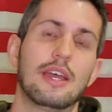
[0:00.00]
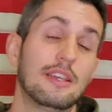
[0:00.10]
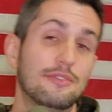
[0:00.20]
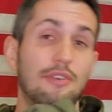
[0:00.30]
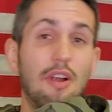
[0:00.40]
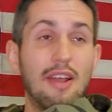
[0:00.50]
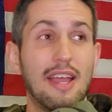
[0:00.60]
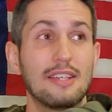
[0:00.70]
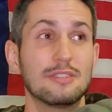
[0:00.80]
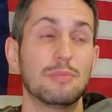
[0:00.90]
as far
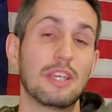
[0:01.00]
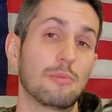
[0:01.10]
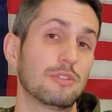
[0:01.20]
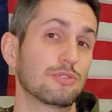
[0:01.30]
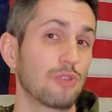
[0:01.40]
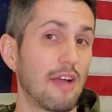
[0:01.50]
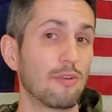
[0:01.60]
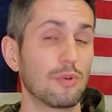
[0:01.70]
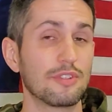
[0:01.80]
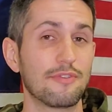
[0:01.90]
as being able to
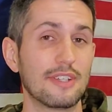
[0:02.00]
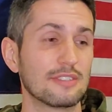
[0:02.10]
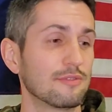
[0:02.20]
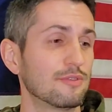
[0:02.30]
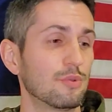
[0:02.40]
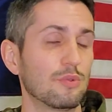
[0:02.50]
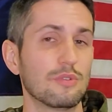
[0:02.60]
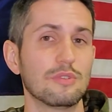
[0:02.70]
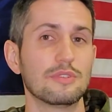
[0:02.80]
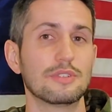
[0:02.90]
travel with defensive
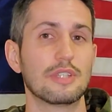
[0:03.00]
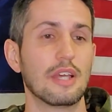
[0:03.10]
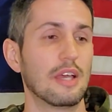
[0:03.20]
tools